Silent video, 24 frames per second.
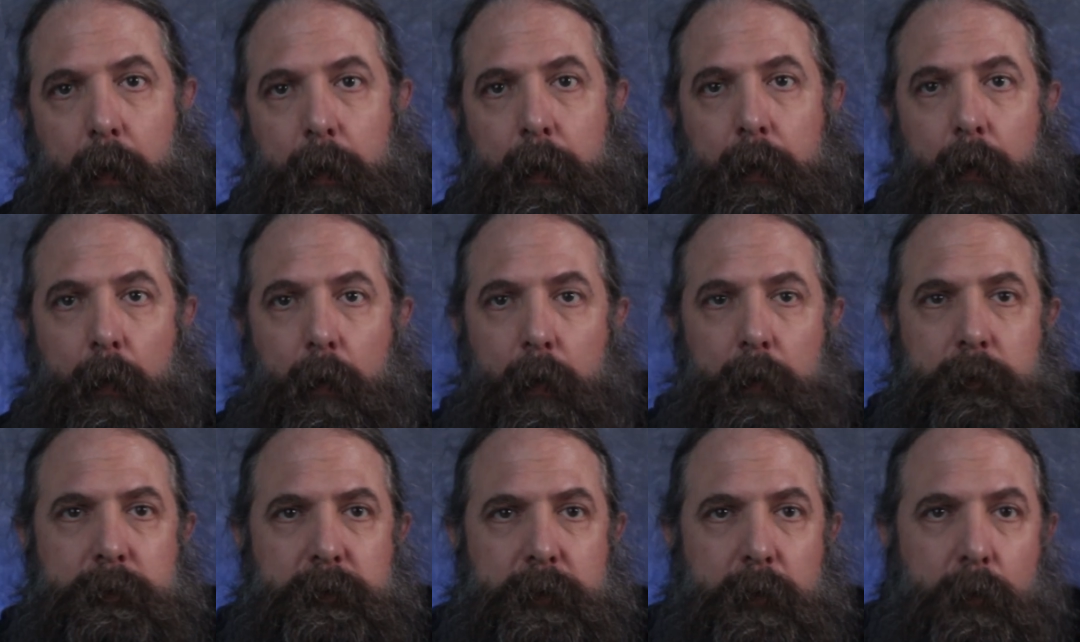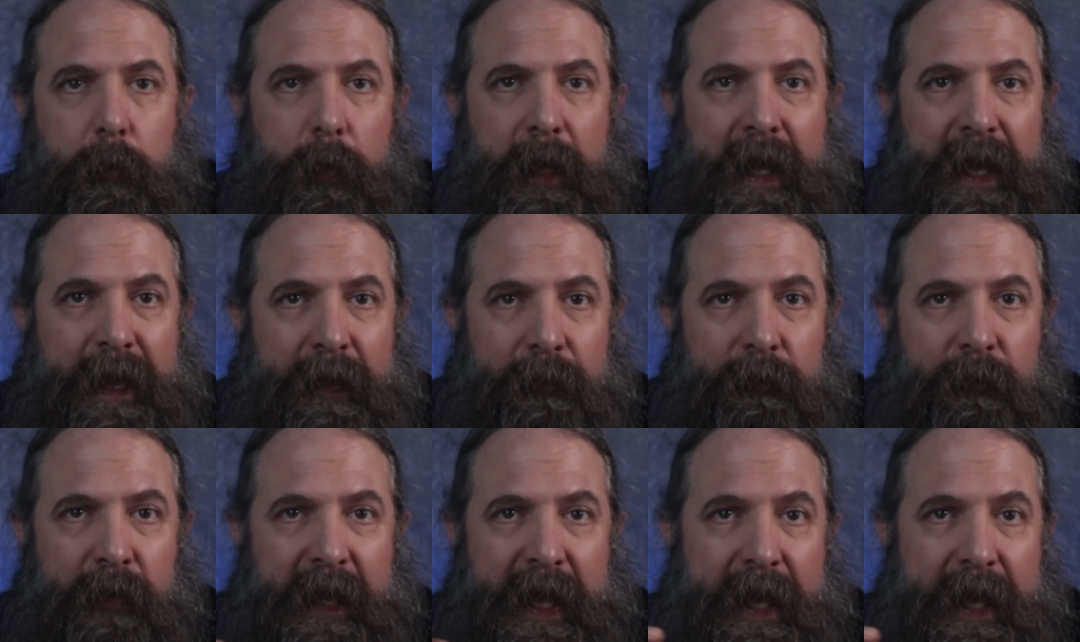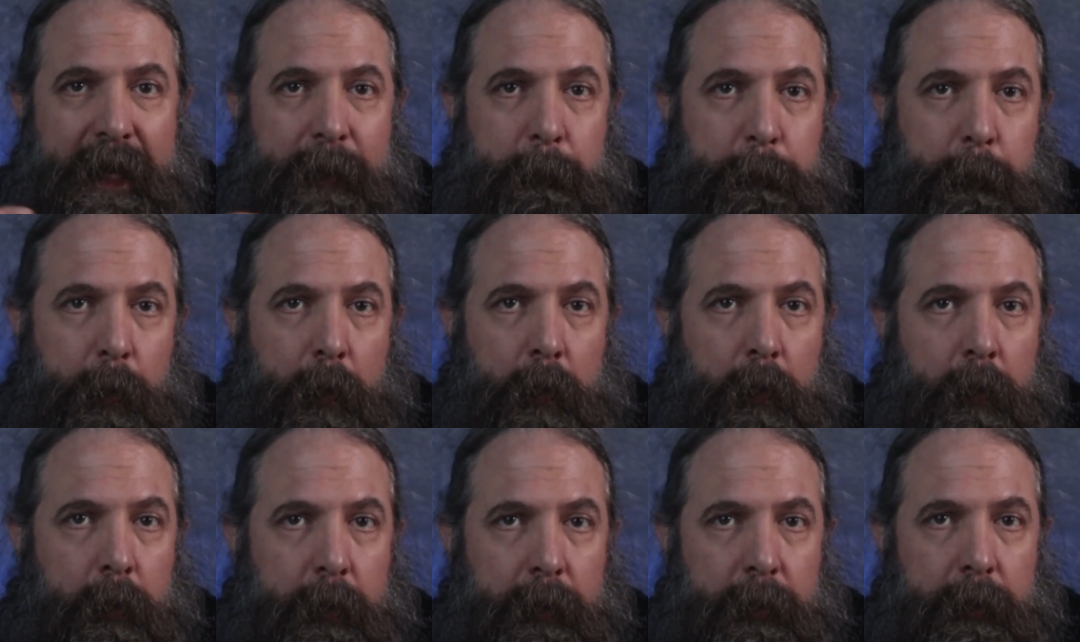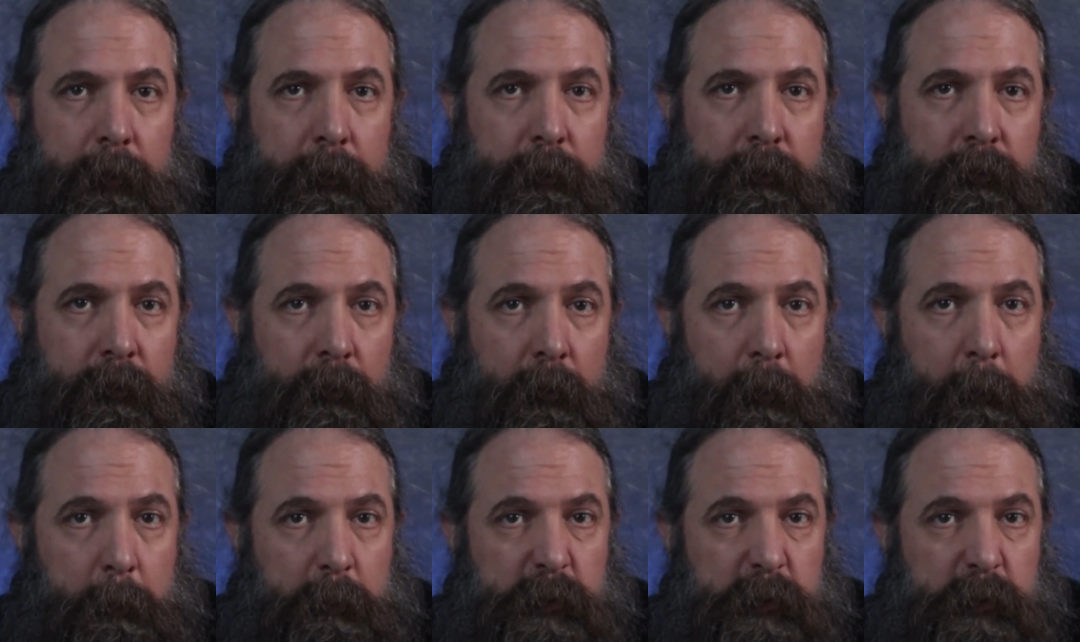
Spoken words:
I also have had parties